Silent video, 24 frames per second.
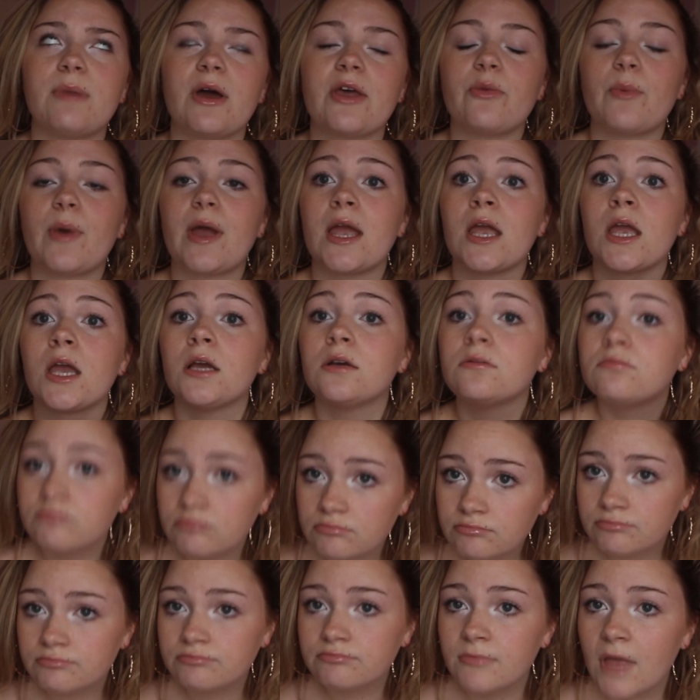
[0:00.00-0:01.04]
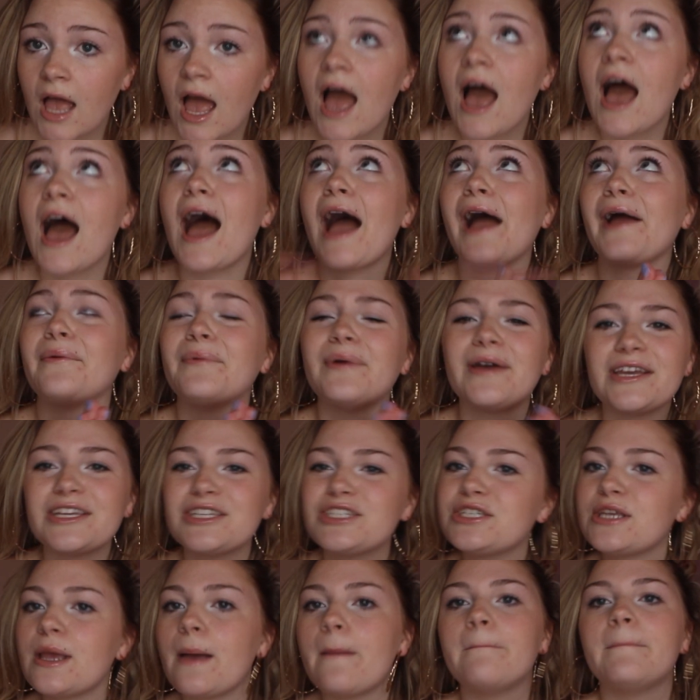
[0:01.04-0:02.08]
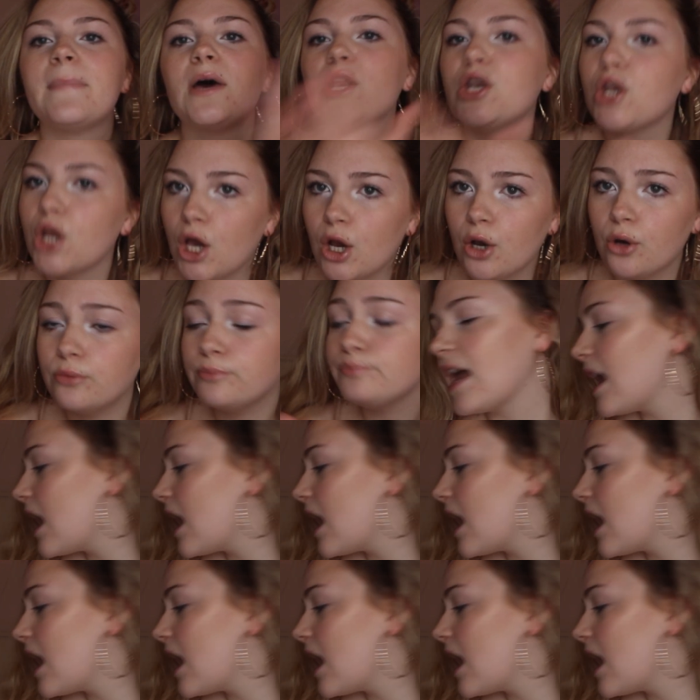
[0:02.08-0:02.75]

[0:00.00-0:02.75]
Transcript: by the way. I wish, but no. I